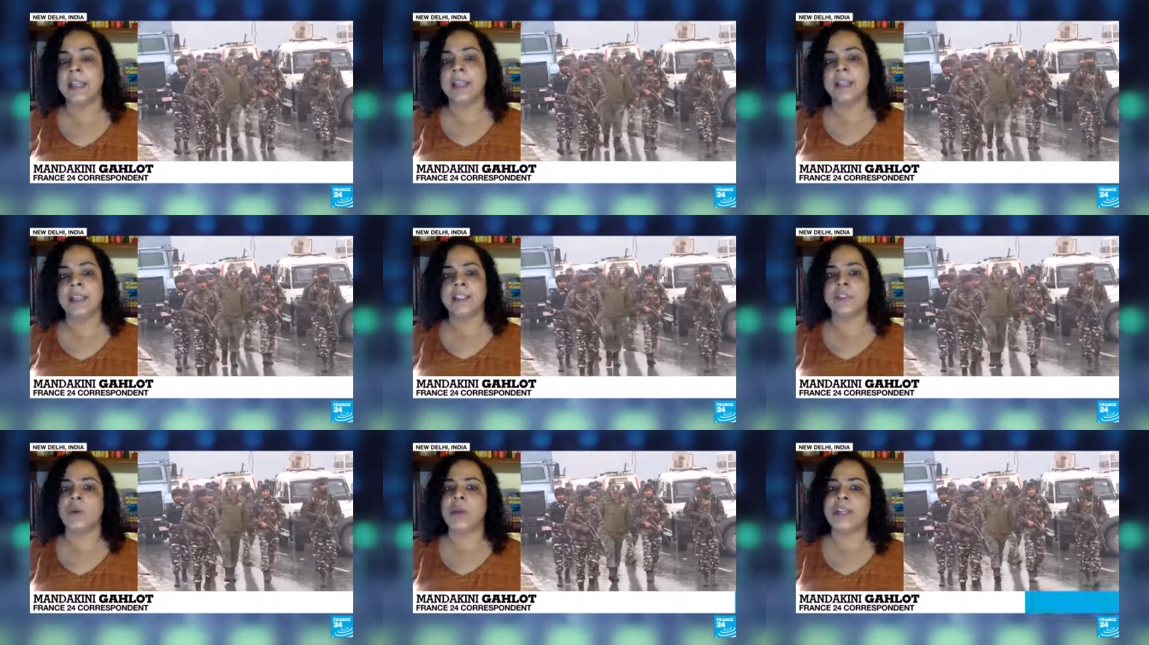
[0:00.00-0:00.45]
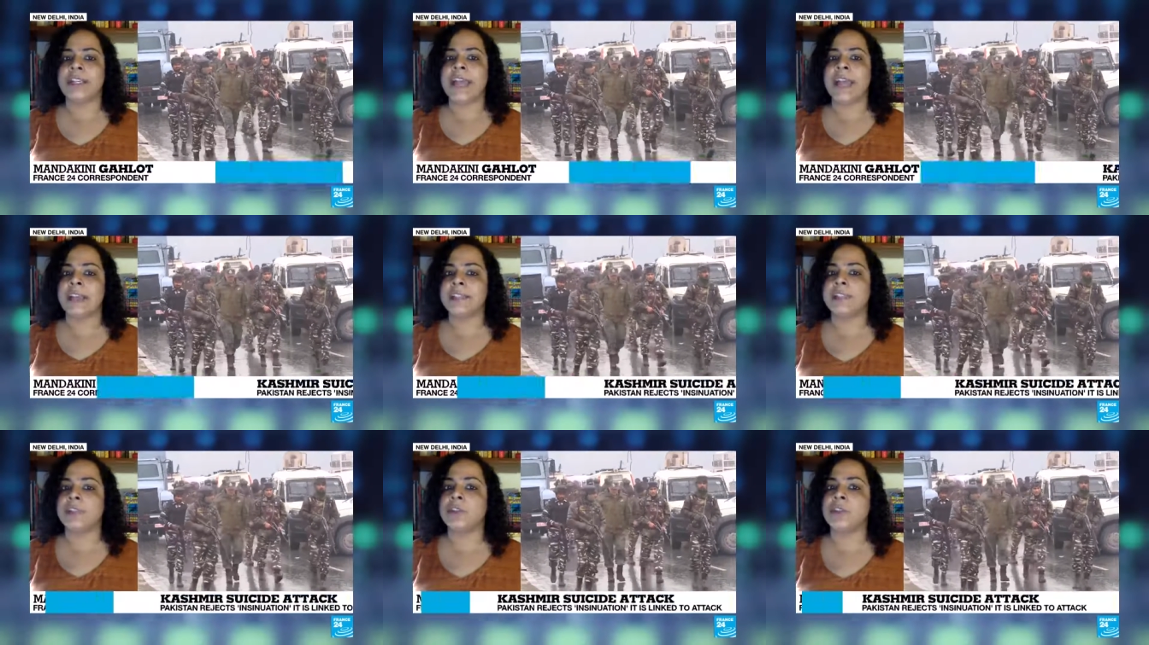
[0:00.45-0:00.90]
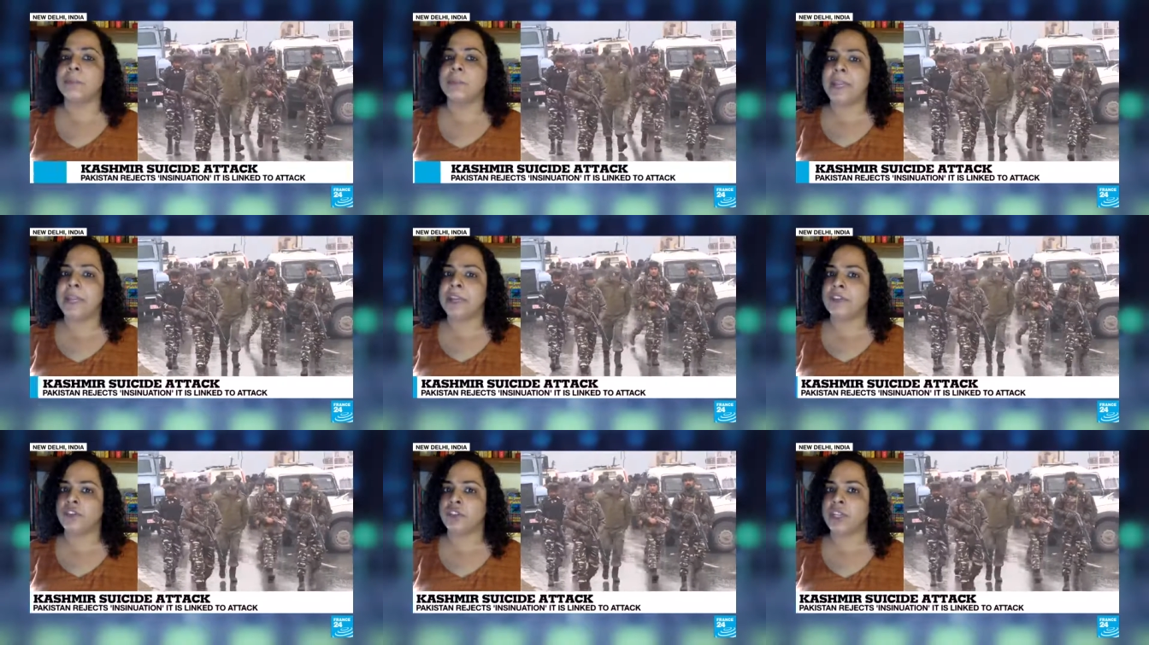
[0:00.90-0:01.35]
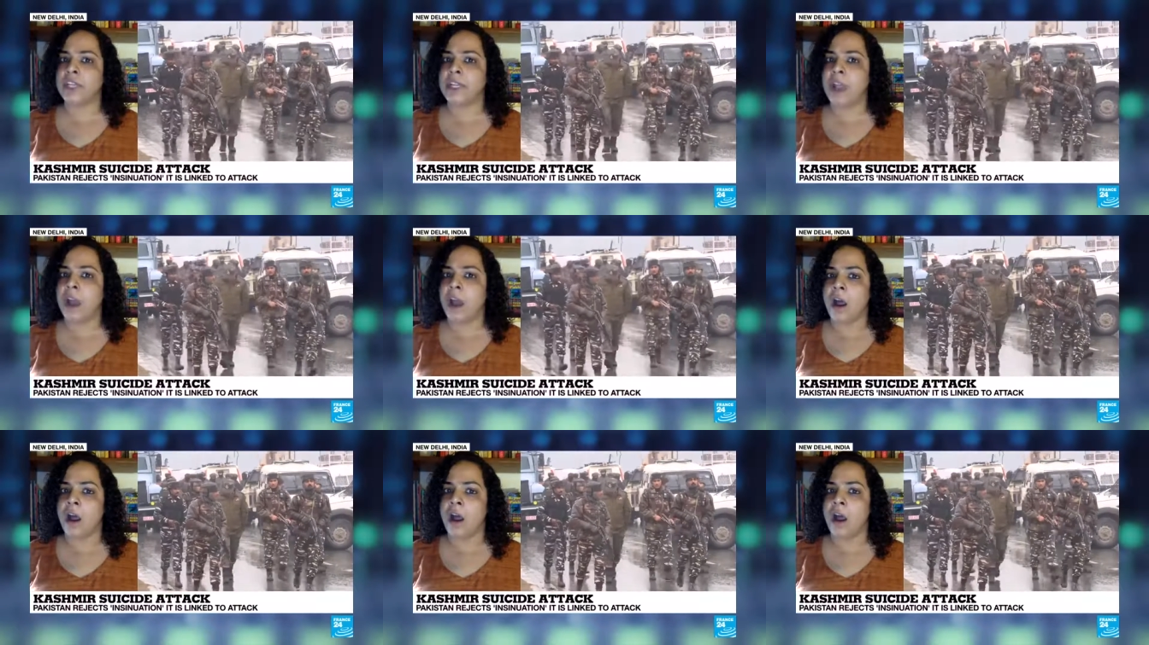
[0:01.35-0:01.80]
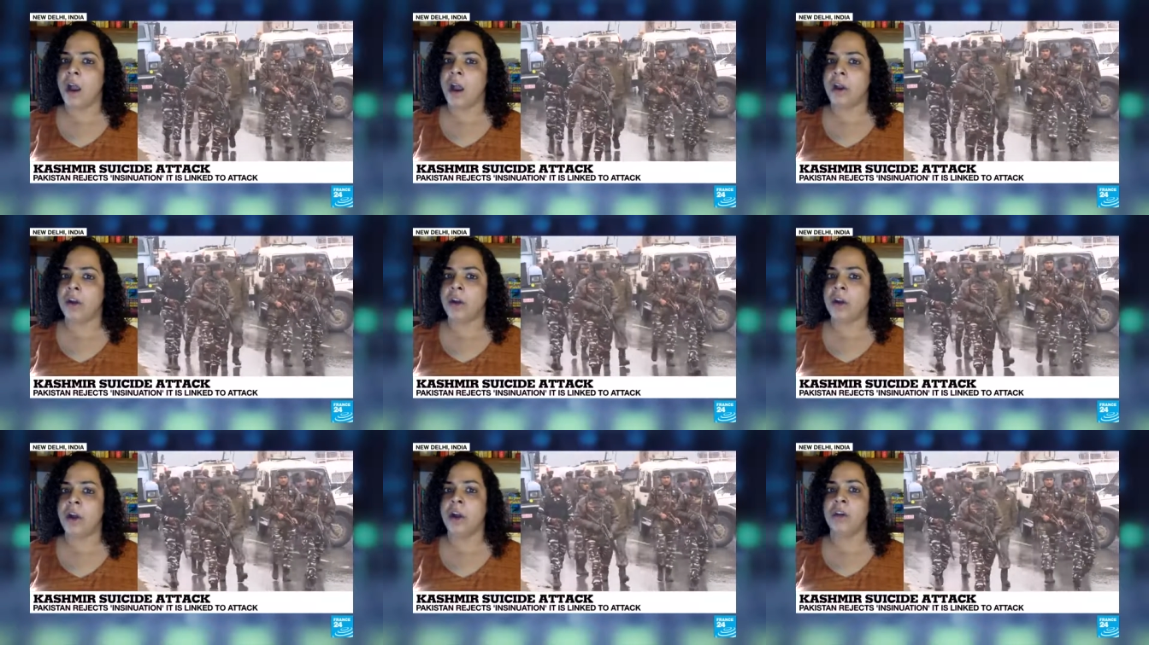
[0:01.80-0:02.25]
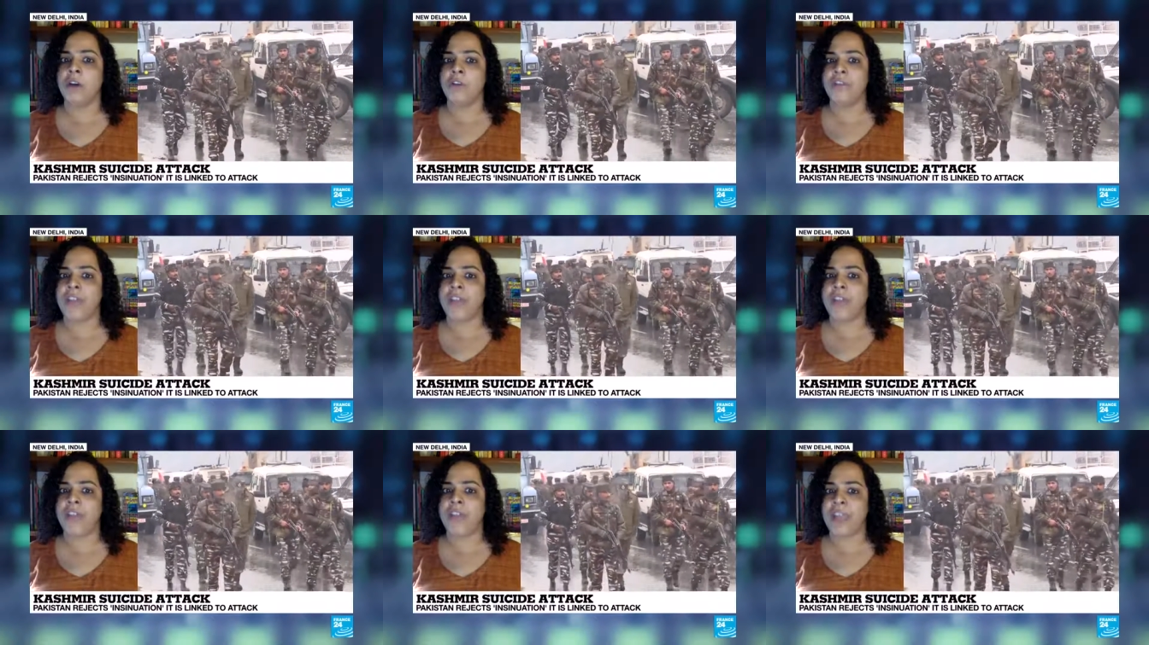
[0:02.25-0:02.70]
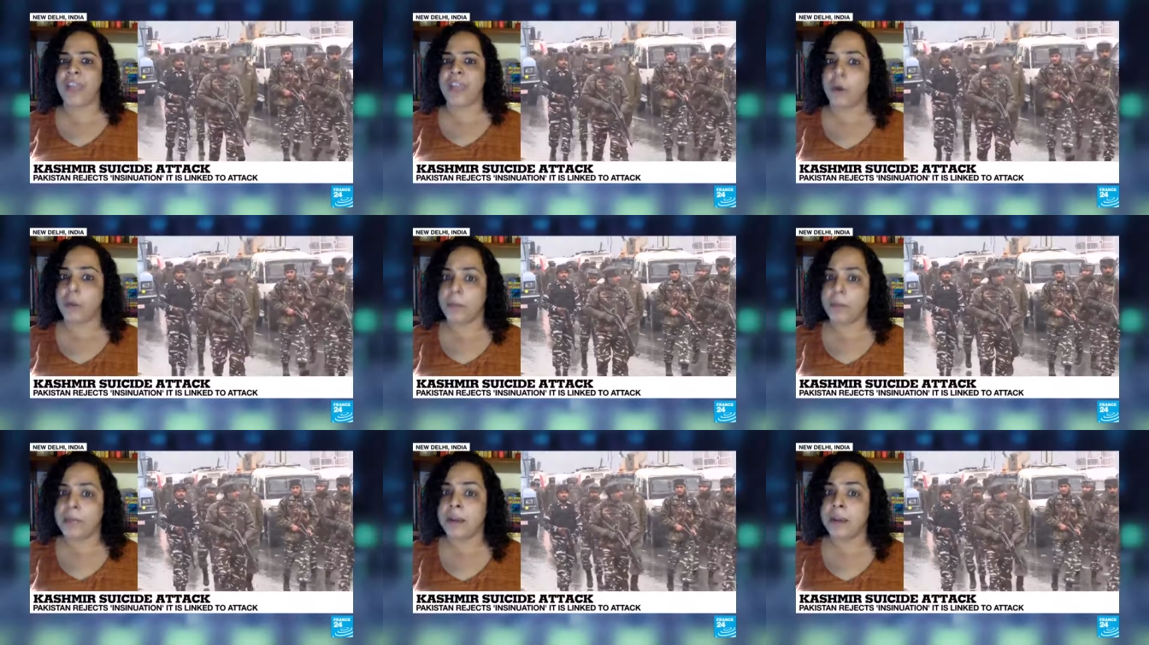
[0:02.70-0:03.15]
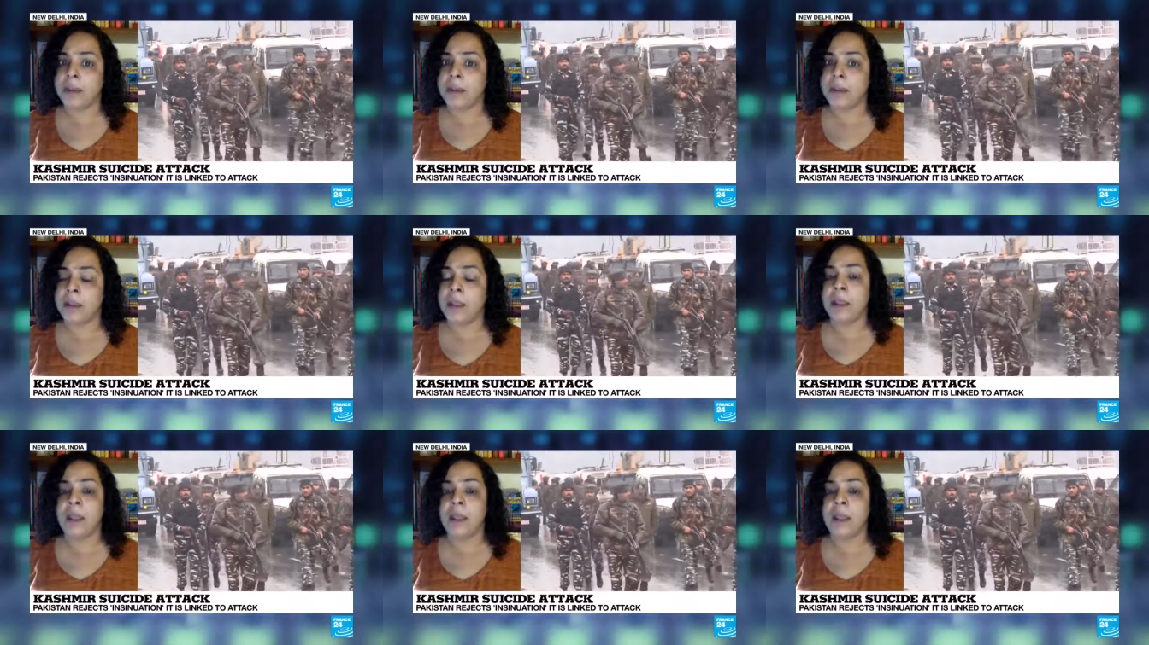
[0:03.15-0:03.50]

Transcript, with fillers: So, attacks on the military are uh, fairly common.